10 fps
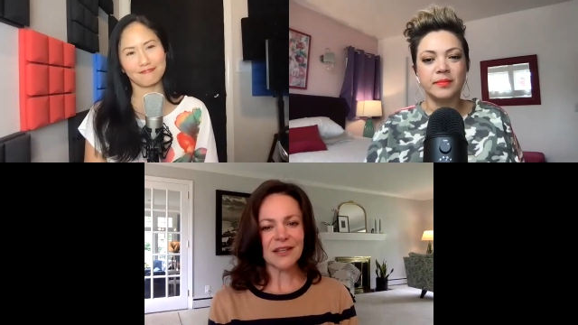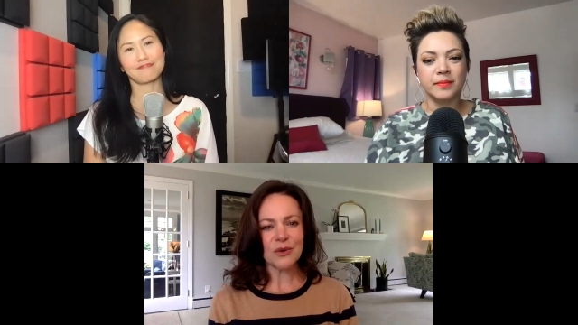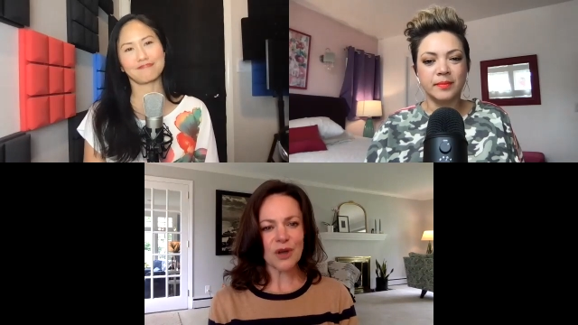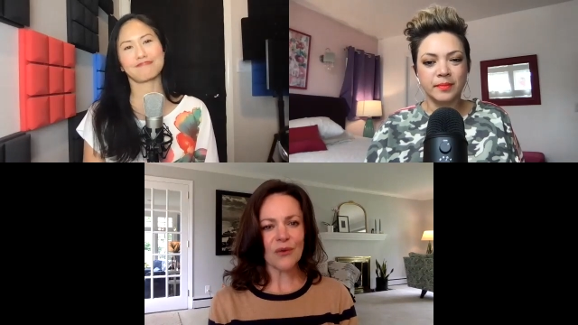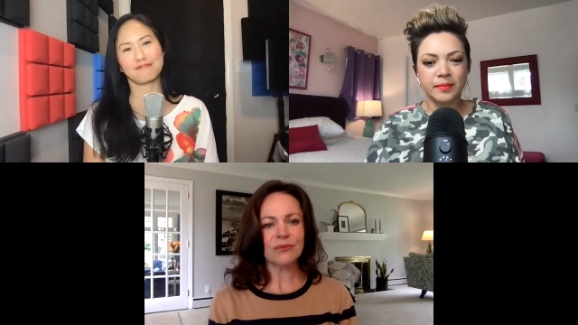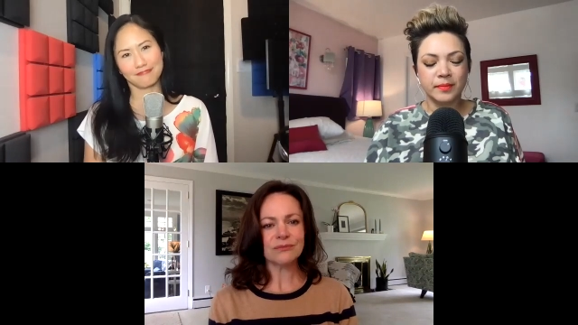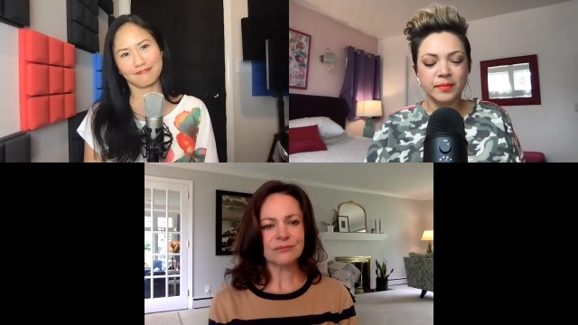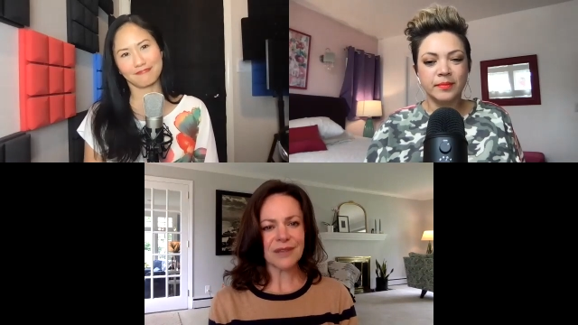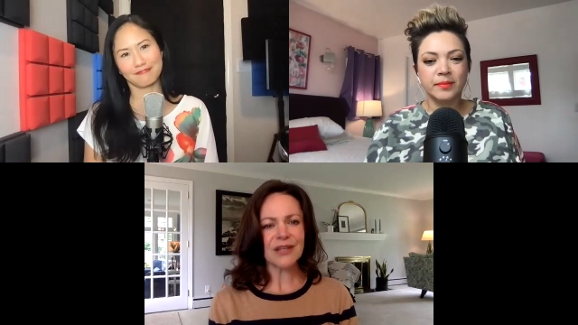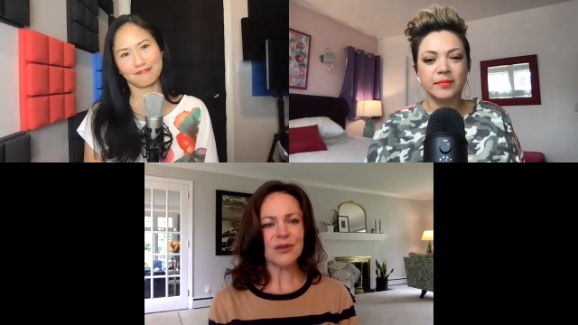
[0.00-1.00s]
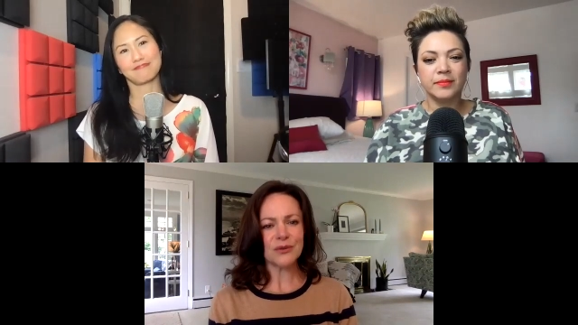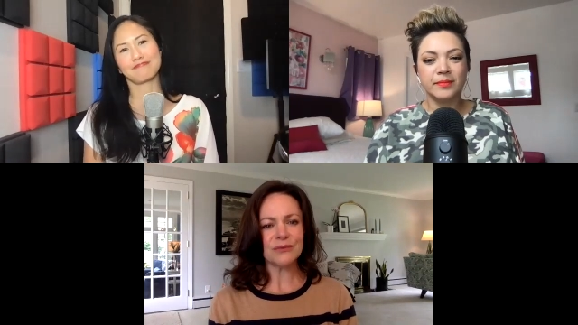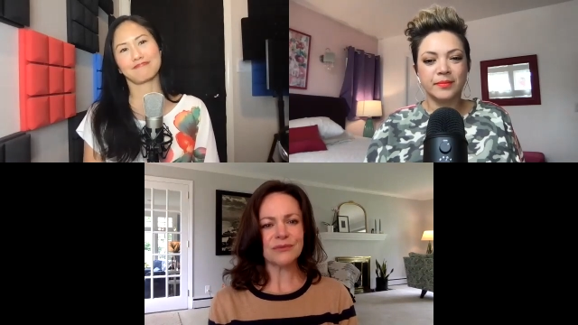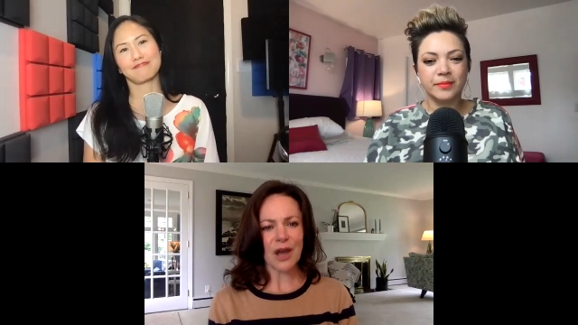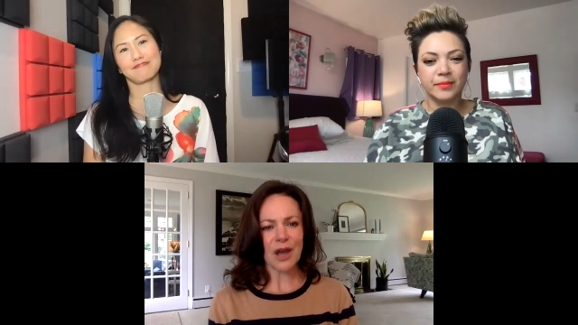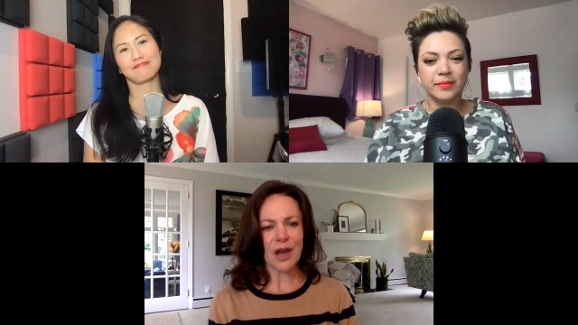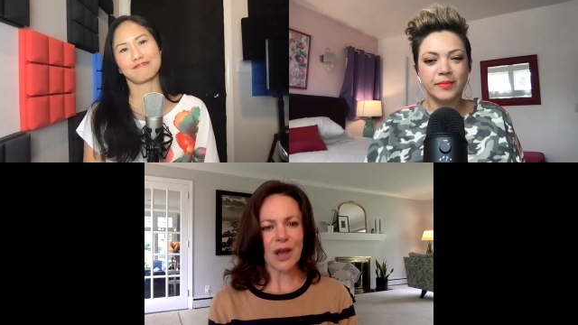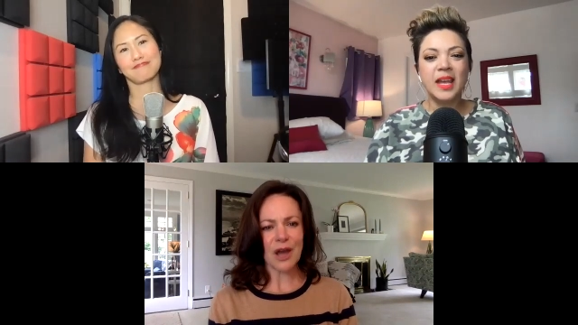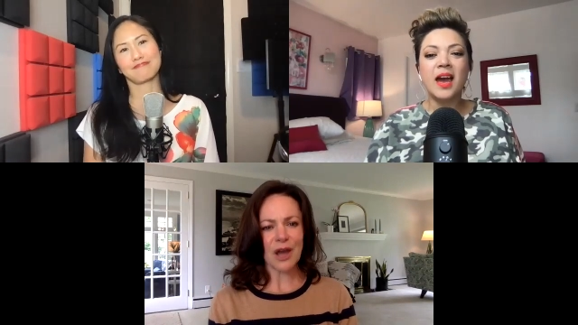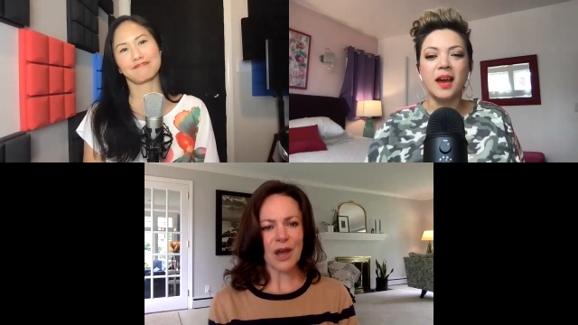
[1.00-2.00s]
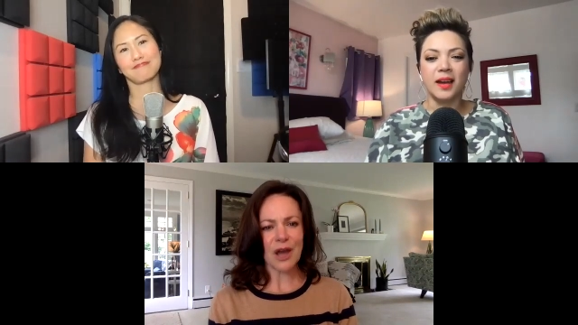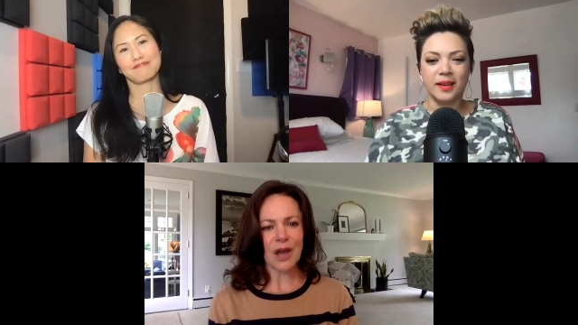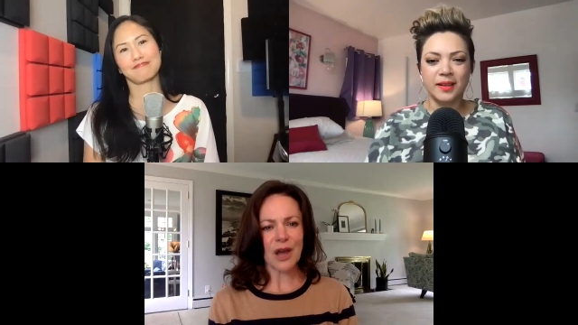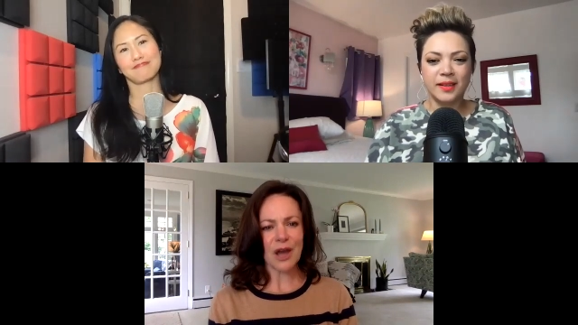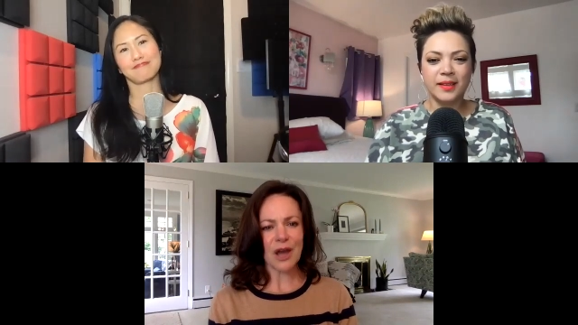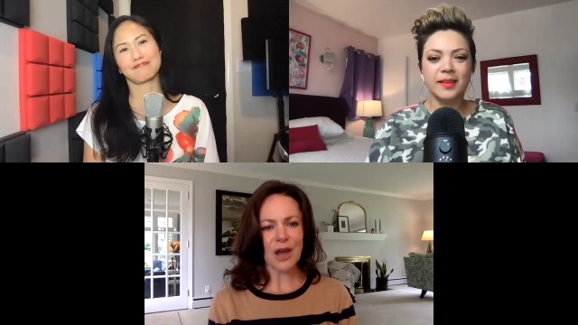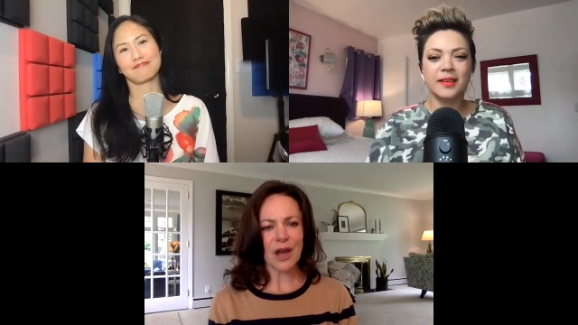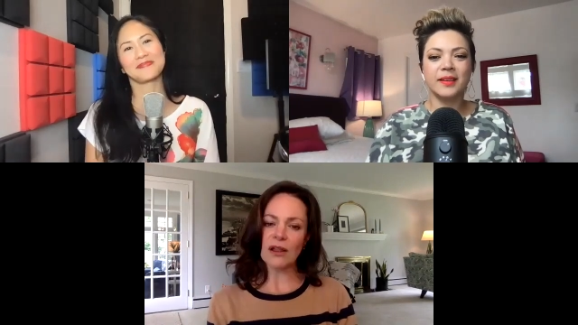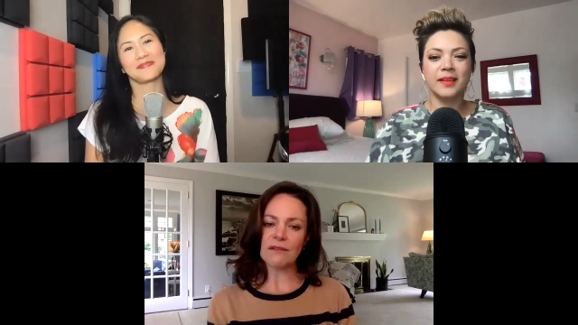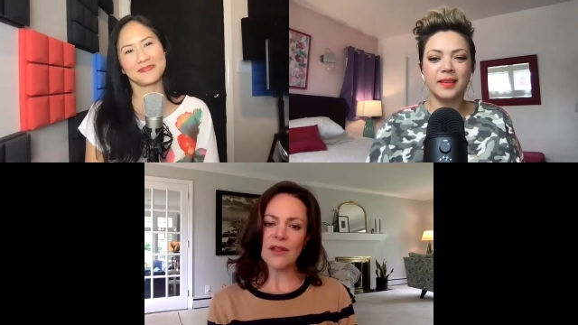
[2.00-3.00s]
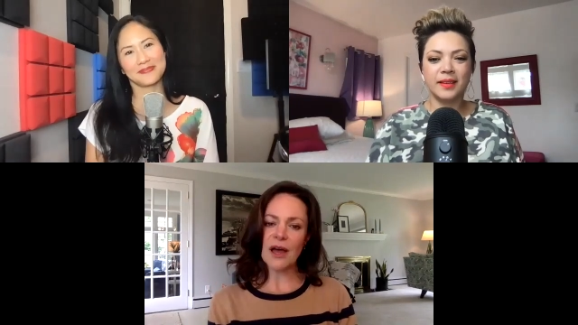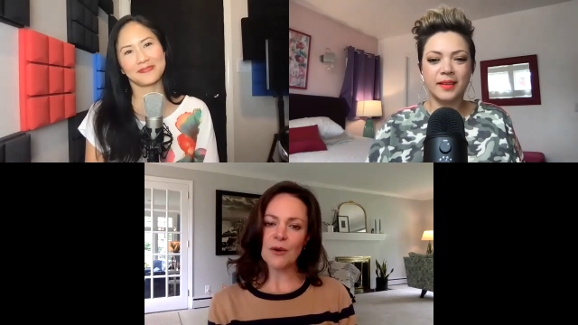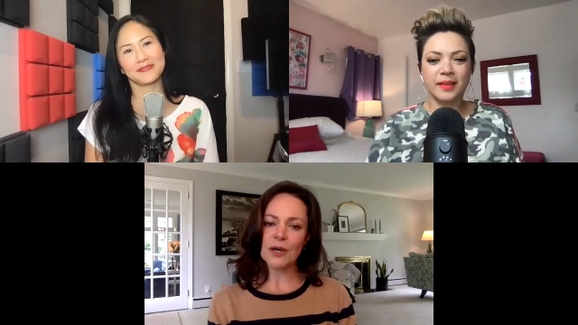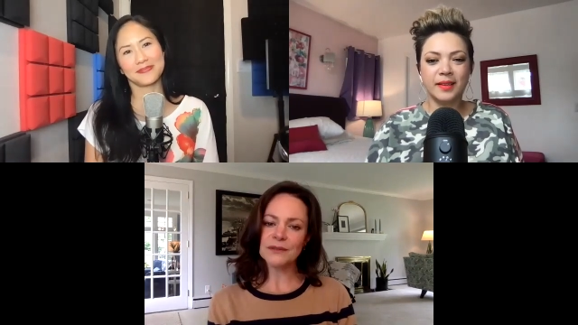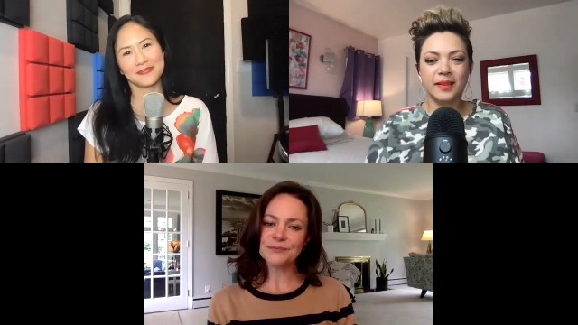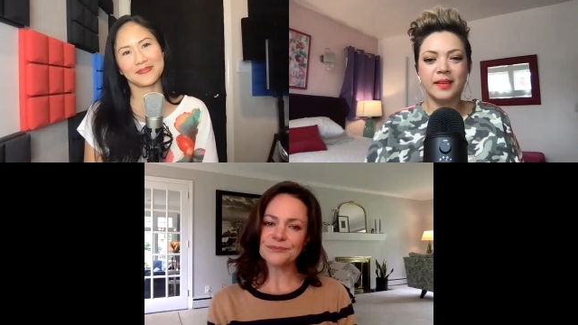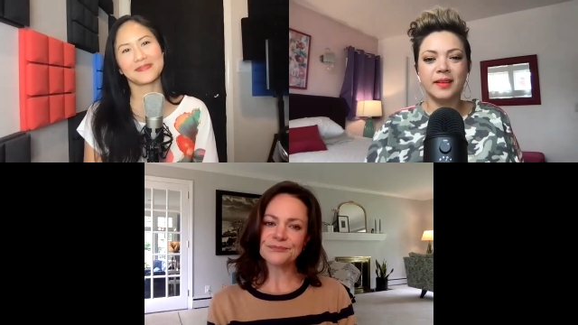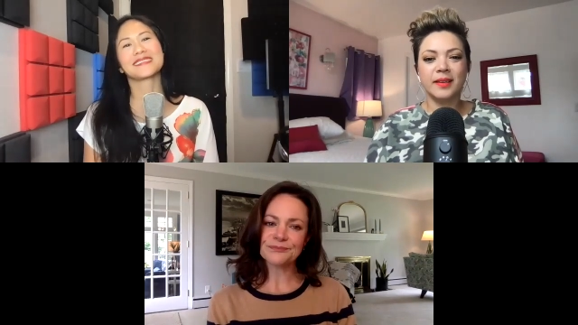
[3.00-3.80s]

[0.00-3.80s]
Speaker 1: like you know about yeah. nice head of cauliflower.